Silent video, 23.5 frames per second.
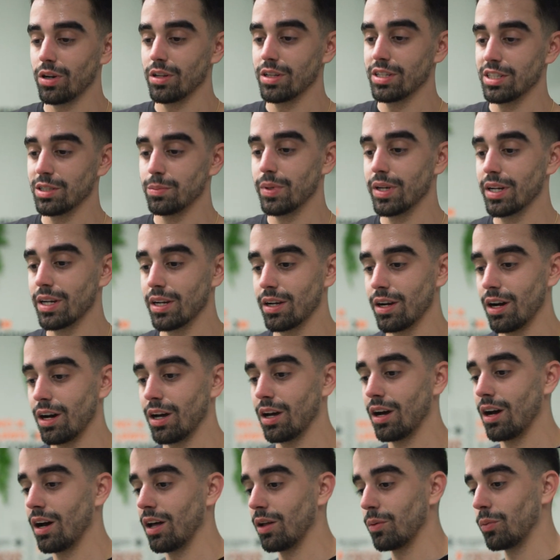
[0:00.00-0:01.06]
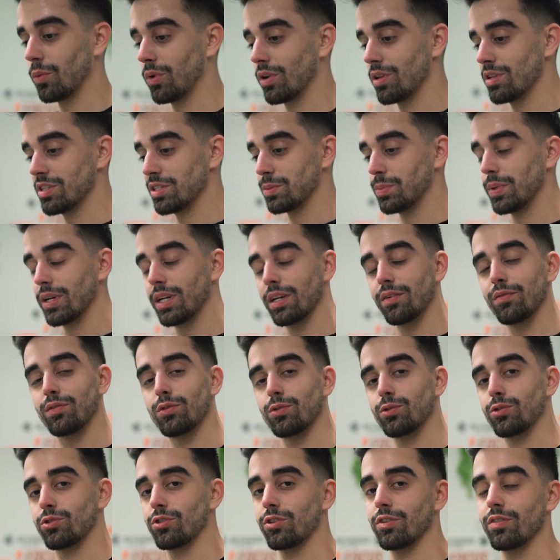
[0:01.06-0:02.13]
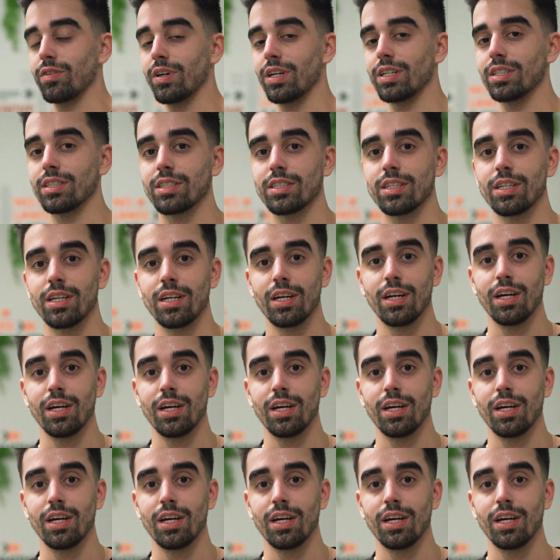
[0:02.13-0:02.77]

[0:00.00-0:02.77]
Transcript: of these big influencer events,